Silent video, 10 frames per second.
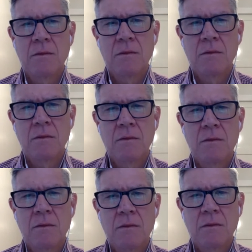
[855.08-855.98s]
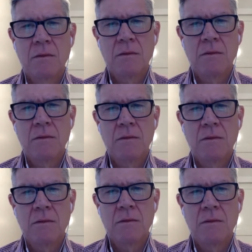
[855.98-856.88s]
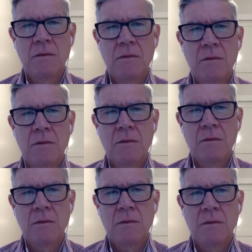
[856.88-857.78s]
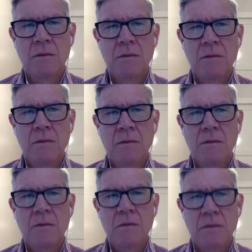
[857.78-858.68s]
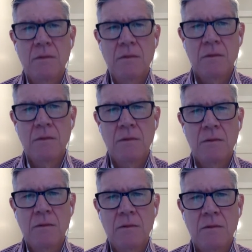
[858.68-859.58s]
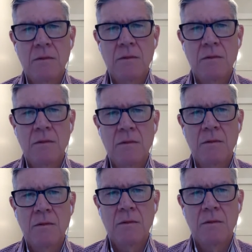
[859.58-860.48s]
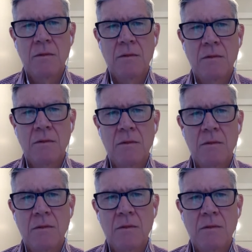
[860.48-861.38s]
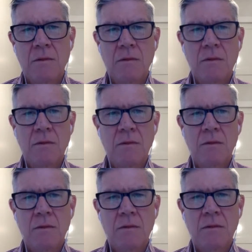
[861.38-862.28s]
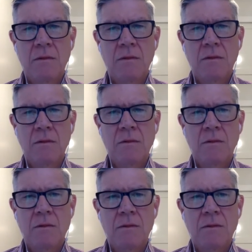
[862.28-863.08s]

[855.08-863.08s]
This person isn't speaking.